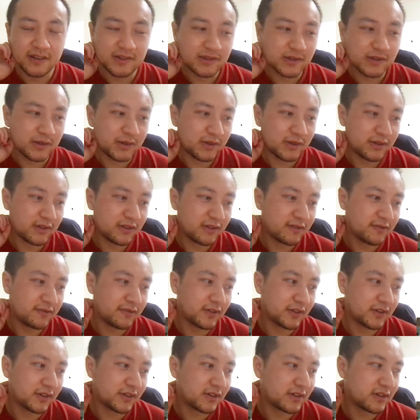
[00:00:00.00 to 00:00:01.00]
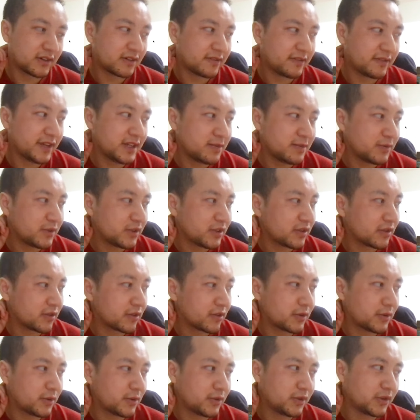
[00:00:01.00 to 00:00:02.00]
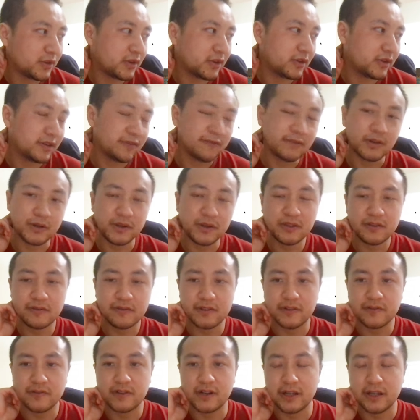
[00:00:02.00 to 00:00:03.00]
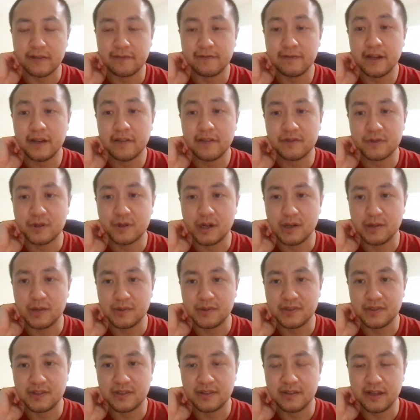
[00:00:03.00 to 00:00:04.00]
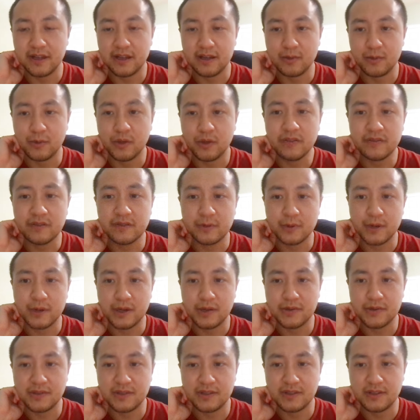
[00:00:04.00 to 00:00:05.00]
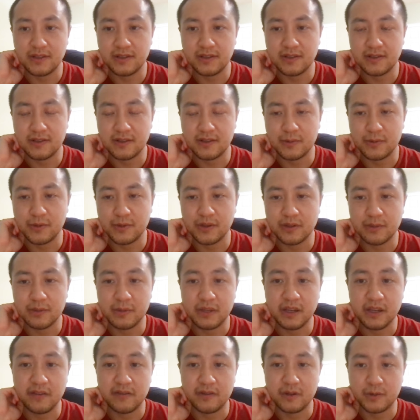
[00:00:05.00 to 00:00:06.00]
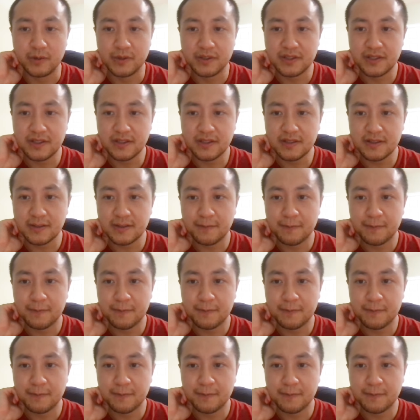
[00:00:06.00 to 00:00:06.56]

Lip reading: So for Facebook or Google, if you're interviewing for like 5 rounds, then one of the rounds is around behavioral questions.